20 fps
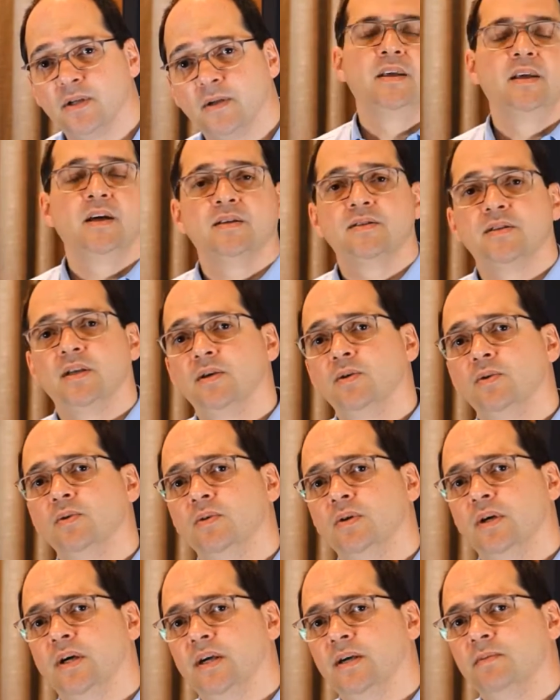Yeah,
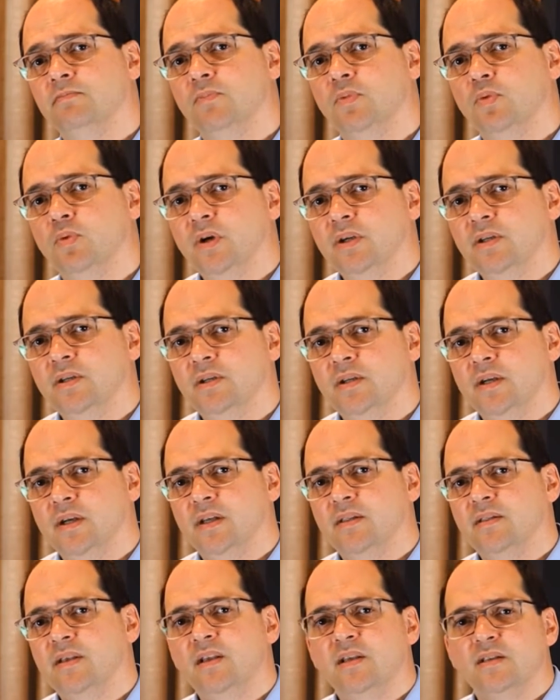so I
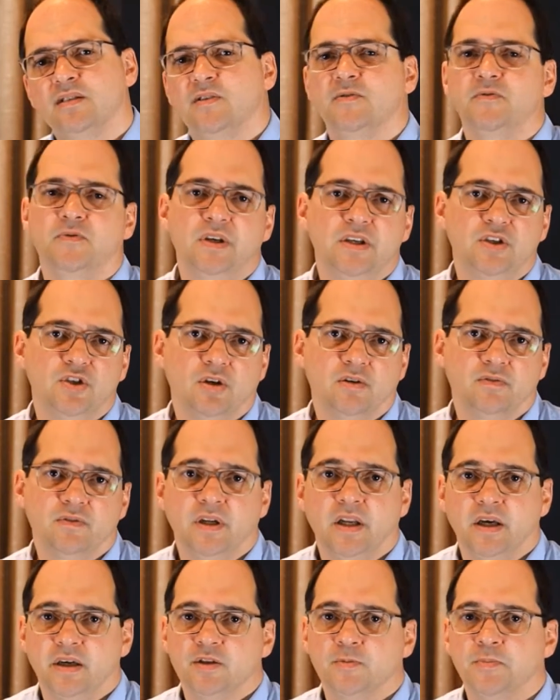think it's a feature of the
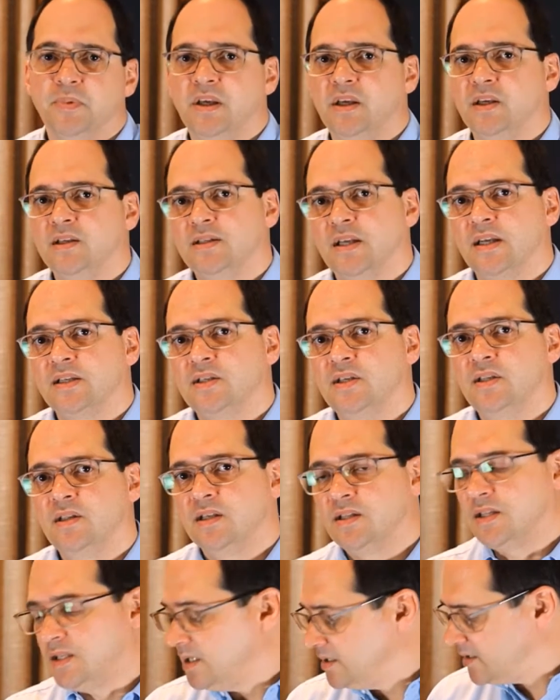loudspeaker is actually
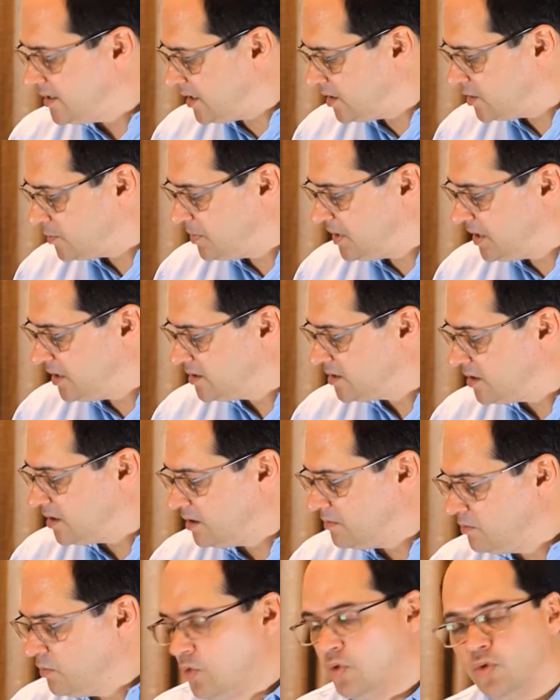that these loudspeakers are
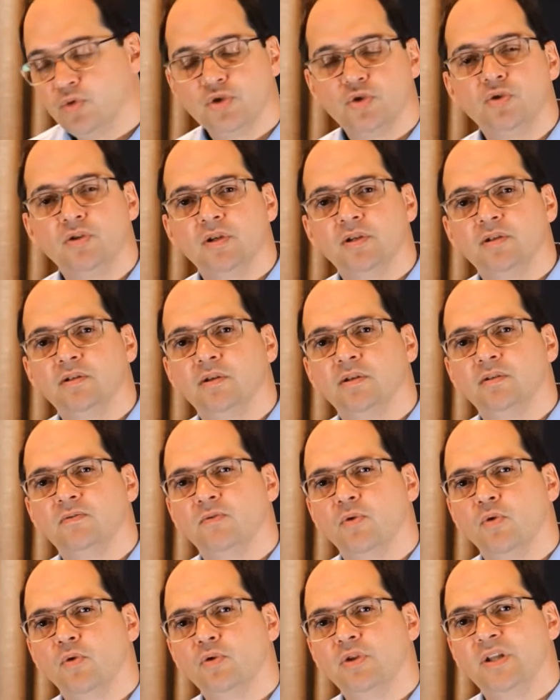more suited
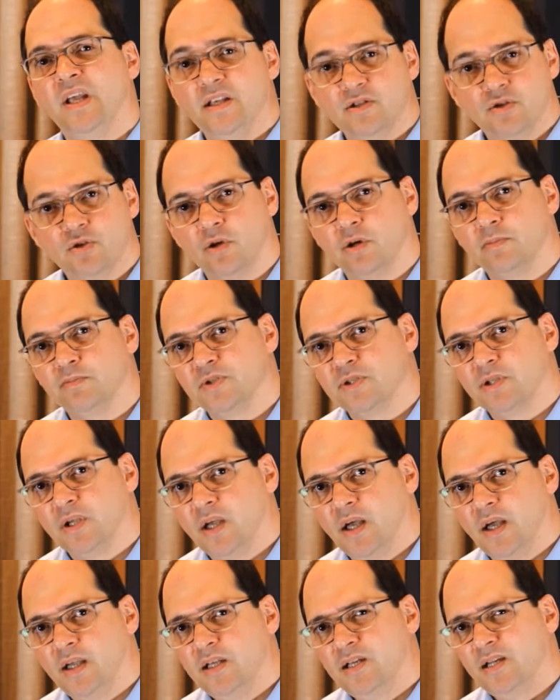for desktops.
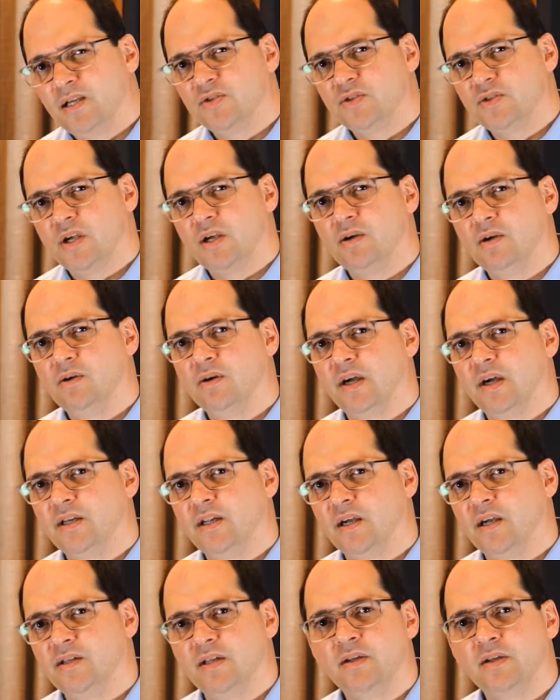So
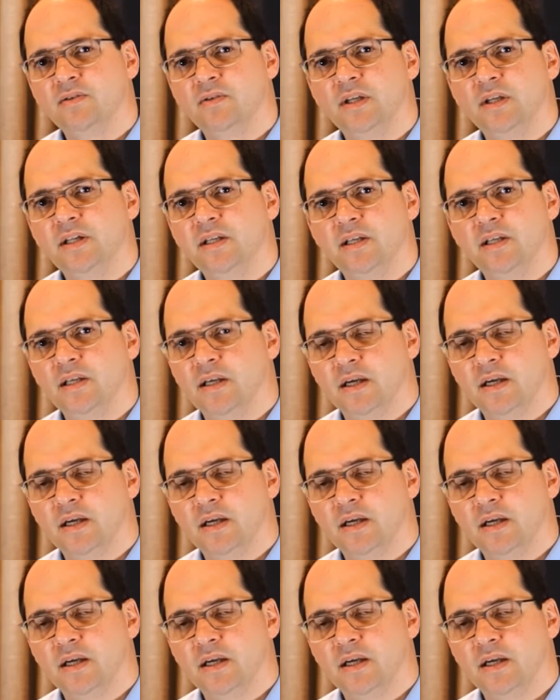I don't really